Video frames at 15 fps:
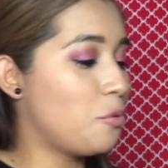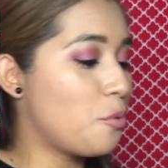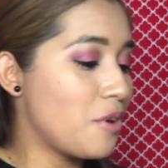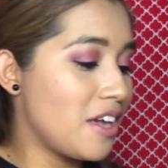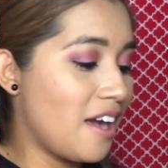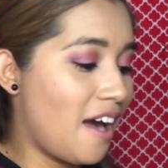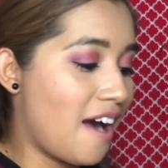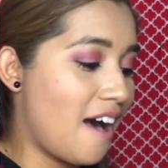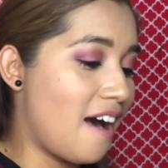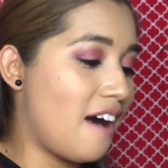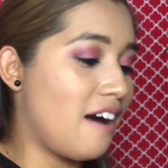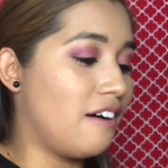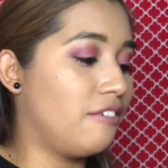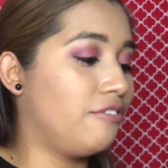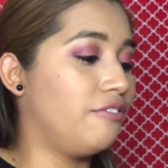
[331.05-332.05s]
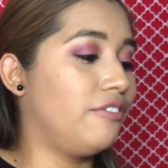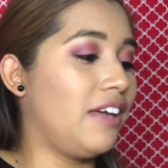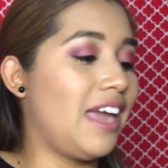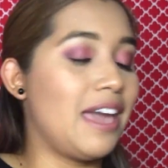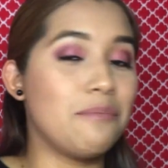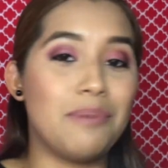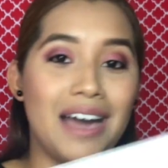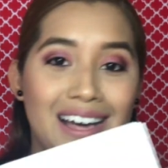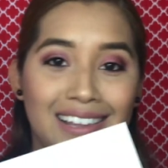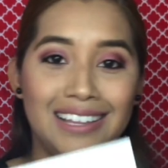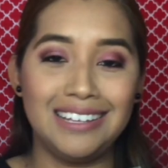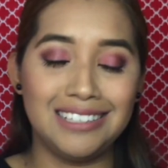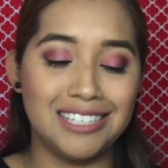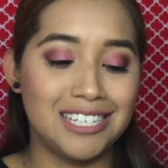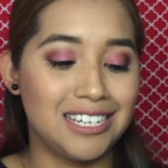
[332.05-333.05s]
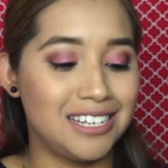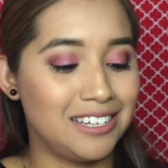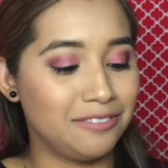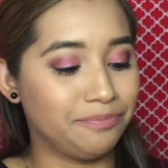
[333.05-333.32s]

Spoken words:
we have a palette.